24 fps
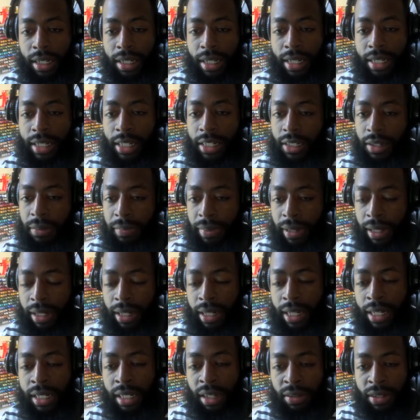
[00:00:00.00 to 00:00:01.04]

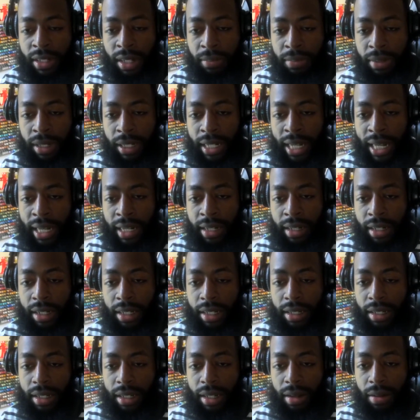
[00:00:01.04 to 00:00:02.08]
sensibilities of something that
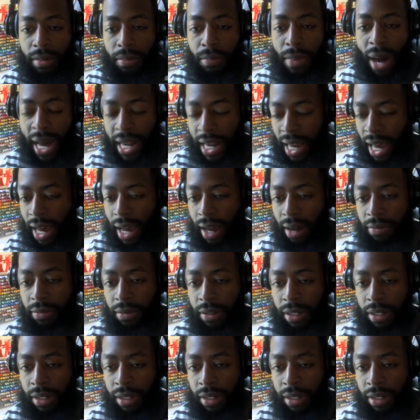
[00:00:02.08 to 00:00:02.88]
might have.